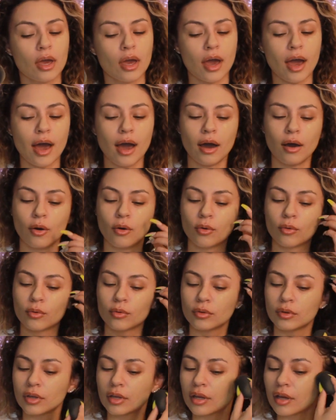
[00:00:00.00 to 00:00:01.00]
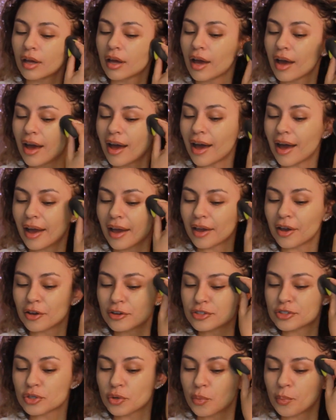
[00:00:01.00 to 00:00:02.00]
Ow! I
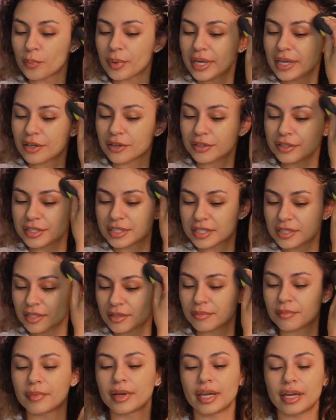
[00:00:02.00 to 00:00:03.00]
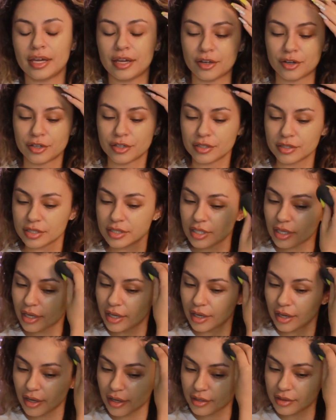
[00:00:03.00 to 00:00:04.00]
also pierced my ears.
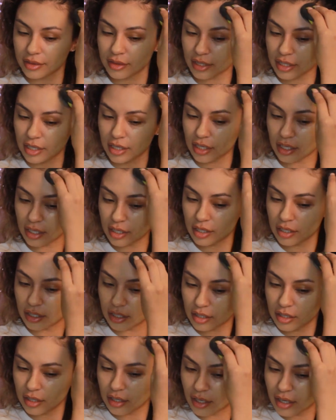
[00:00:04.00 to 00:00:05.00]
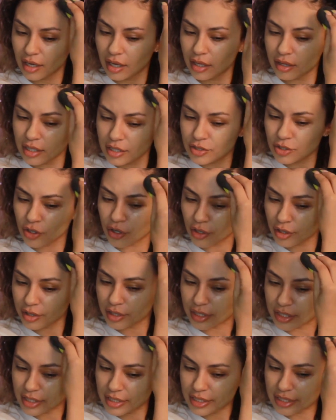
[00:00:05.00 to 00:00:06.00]
I got the, I think it's called
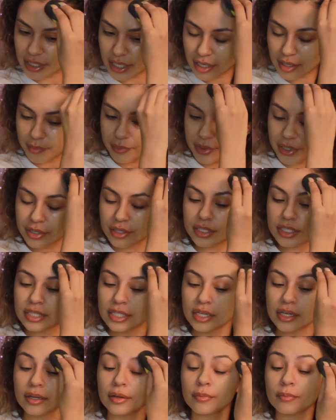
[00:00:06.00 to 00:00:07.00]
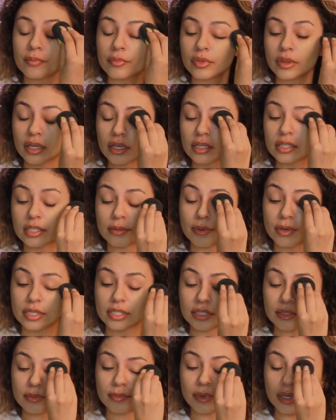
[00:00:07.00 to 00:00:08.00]
the date piercing. It's
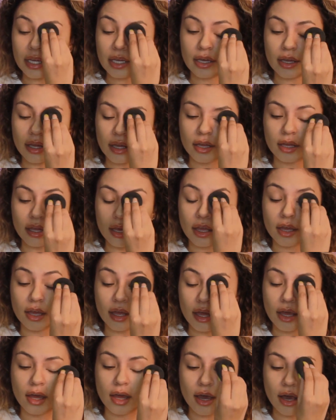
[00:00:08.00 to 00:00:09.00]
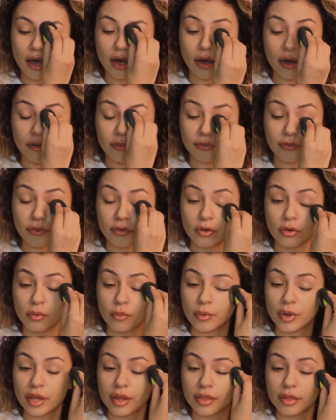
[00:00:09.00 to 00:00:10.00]
supposed to be helpful
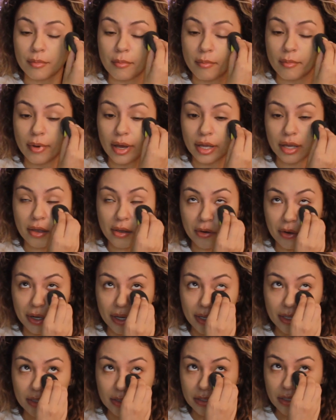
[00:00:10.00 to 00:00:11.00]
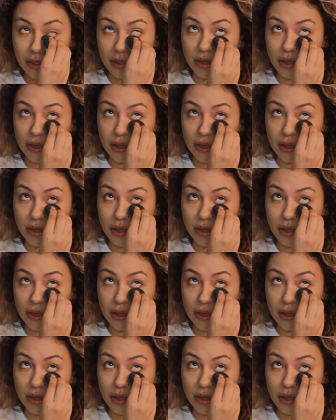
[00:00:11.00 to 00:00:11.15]
with migraines.